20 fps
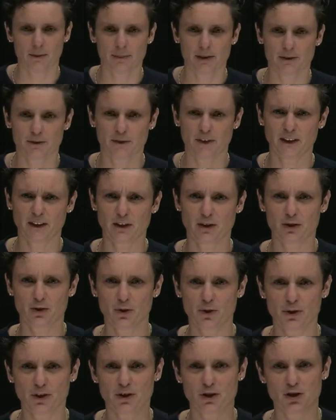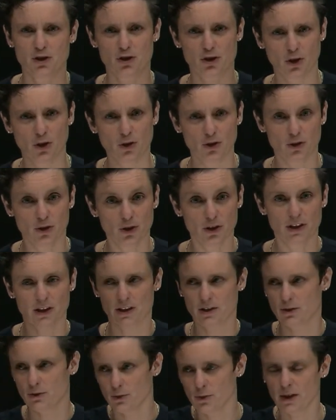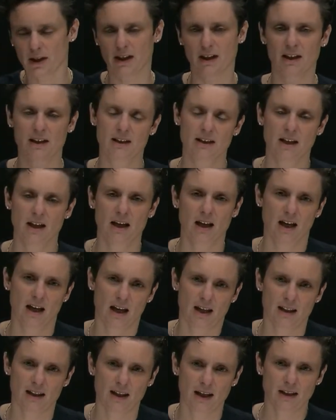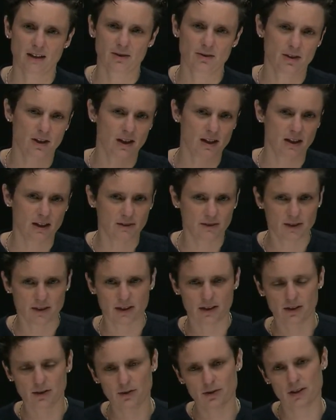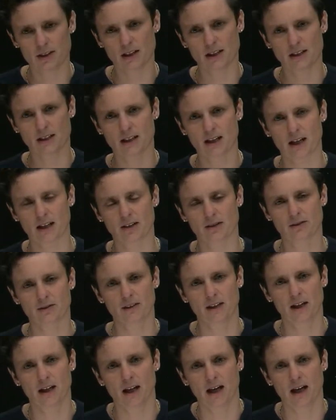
but phenytoin is so good at doing it that you can even use this kind of